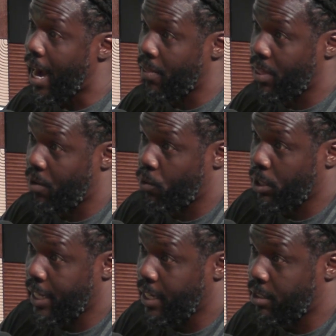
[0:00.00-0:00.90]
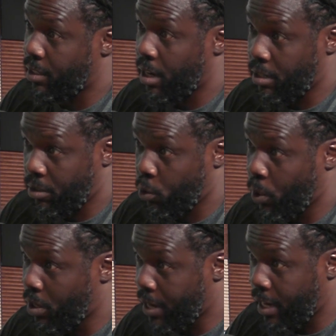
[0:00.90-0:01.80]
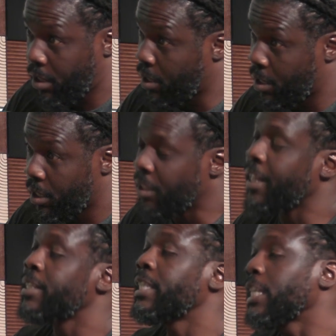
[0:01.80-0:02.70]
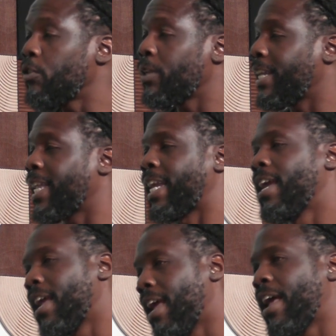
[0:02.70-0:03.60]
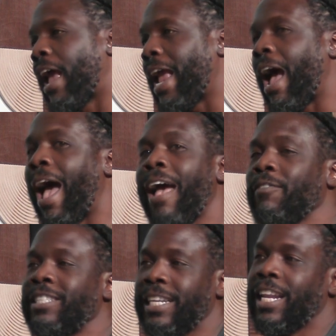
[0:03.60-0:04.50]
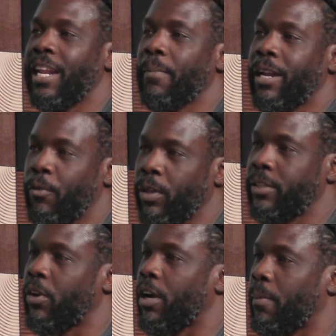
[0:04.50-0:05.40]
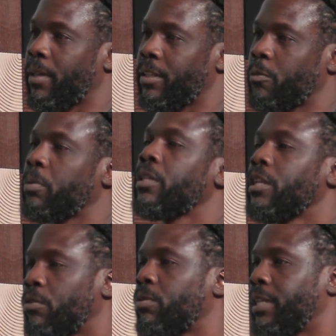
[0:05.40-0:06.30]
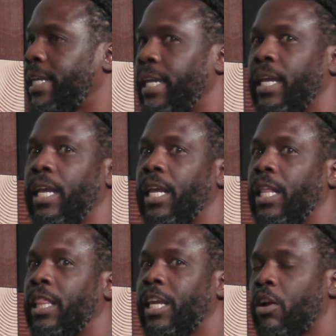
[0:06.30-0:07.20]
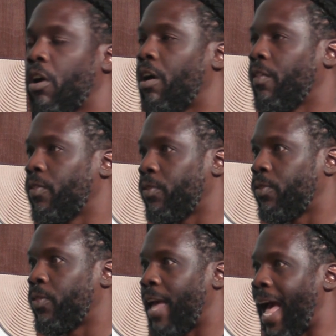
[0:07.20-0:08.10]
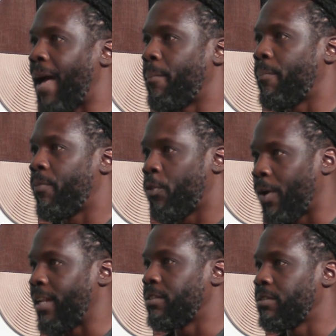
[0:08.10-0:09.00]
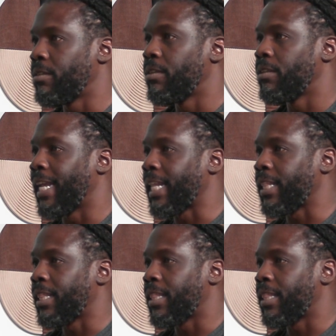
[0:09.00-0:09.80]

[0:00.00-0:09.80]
And they release a Twitter killer. L- literally, like, I haven't seen anybody really talk about this, but literally, they call the app Threads, like,